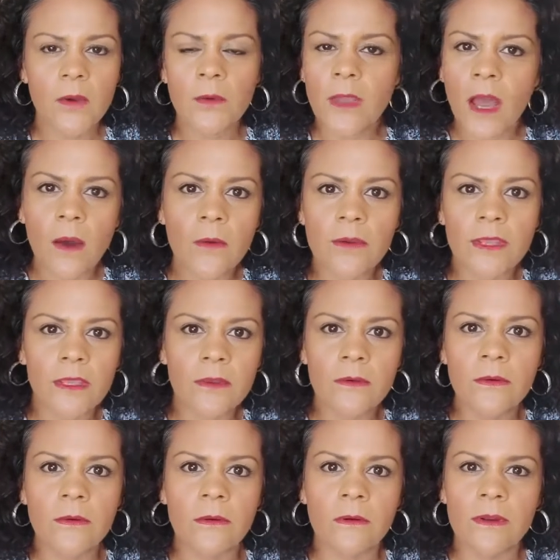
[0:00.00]
go
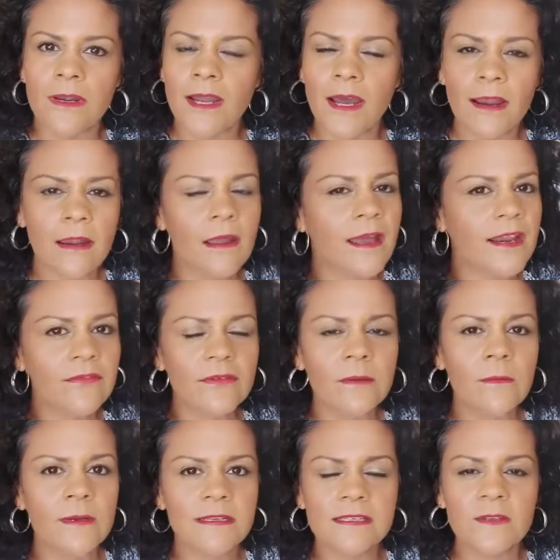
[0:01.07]
you. Not
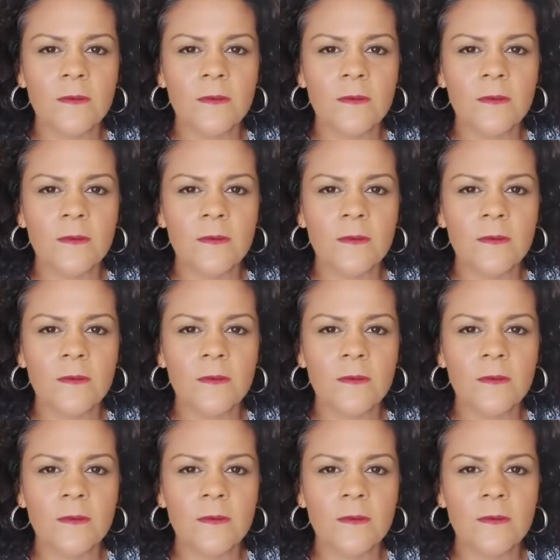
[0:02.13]
everyone is